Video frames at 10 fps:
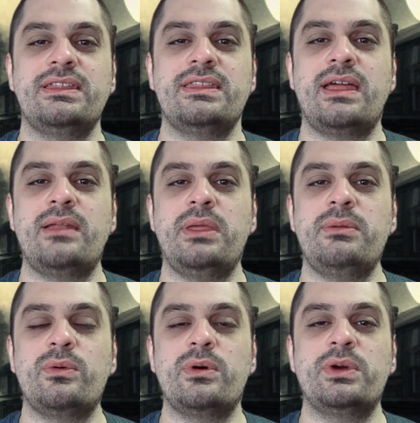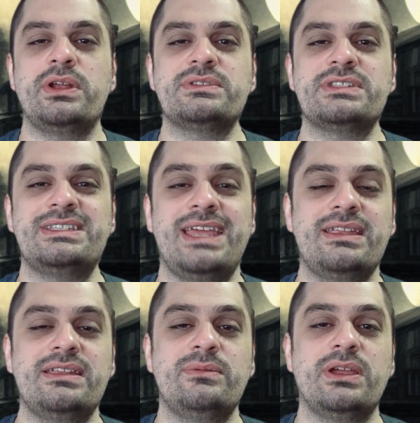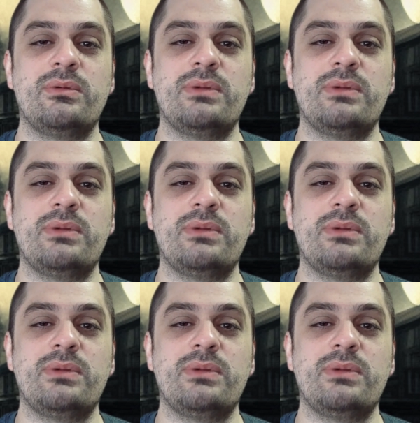that maybe at one point it was intended to become a